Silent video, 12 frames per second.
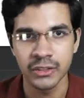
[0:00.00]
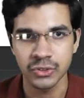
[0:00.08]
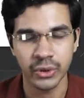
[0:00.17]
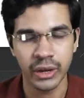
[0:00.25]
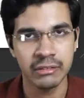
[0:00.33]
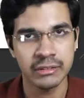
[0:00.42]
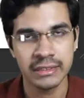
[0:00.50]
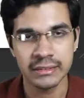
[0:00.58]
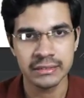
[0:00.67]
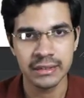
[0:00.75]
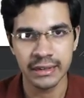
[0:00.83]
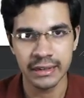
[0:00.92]
So I'll
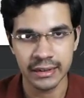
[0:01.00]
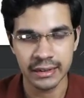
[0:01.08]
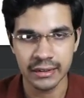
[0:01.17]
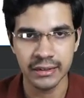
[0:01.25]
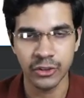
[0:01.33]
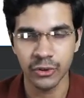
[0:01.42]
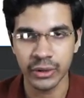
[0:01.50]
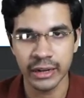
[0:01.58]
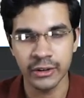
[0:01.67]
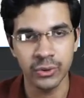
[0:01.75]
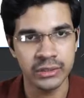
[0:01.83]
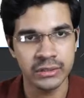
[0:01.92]
just quickly
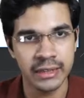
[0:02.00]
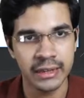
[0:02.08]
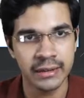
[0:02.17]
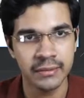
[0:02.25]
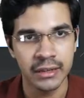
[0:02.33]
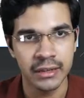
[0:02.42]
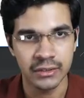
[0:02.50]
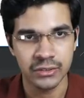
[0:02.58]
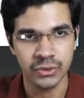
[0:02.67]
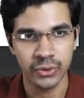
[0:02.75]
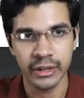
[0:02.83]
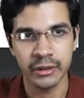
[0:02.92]
do this here.
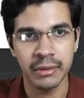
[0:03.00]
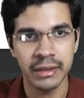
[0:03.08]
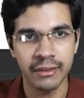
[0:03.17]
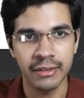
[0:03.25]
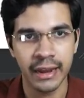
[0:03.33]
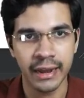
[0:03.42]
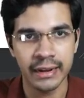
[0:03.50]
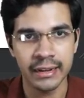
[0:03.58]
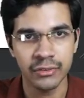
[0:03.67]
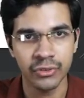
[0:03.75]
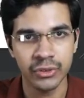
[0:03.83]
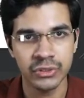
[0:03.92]
So let me give an
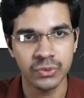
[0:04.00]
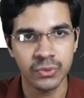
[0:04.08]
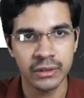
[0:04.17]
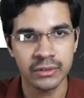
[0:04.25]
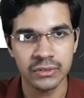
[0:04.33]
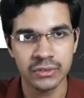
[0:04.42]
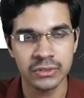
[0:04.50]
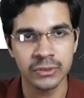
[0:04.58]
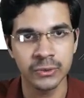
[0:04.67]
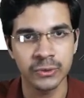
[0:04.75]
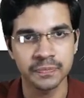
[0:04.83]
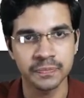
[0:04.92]
ID for this one.
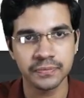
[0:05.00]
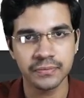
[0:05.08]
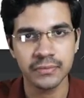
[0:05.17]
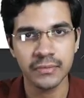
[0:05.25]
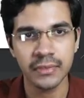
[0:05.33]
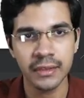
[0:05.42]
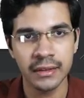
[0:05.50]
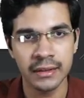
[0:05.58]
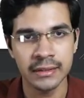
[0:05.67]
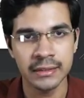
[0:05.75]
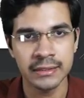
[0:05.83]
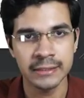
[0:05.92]
So
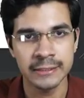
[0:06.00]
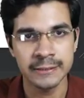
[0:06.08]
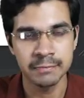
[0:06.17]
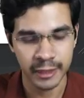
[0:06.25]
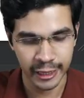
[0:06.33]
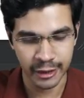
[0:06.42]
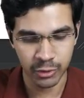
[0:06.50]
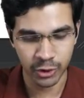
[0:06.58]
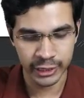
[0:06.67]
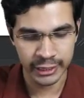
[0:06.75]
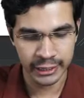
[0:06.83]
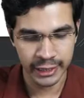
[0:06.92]

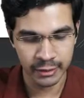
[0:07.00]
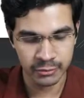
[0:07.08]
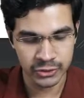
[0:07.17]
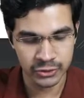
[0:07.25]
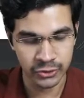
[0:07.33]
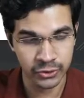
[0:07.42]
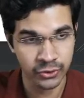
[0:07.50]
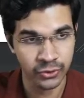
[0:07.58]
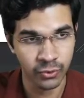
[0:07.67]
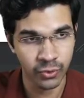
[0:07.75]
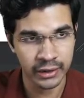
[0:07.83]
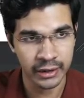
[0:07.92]
employee name, so
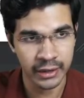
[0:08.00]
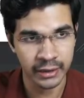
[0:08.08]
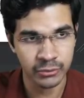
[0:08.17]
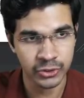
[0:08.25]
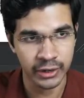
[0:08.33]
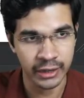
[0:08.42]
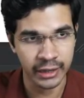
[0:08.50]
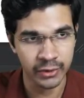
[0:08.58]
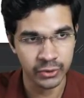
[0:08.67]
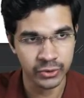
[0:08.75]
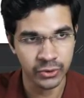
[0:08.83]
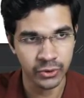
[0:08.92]
what name should I
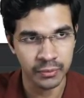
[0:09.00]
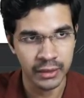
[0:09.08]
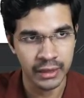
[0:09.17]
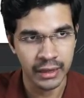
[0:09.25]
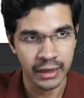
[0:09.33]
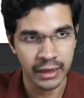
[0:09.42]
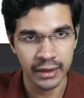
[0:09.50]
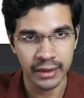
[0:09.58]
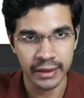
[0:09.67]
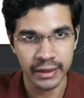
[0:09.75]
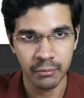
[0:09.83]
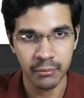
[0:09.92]
give? So
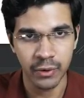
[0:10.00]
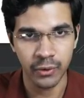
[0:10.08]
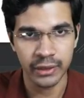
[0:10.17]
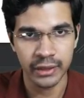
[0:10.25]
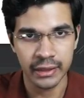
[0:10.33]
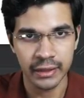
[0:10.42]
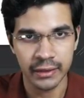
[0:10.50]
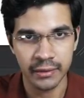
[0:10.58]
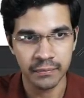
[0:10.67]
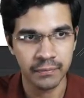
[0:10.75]
employee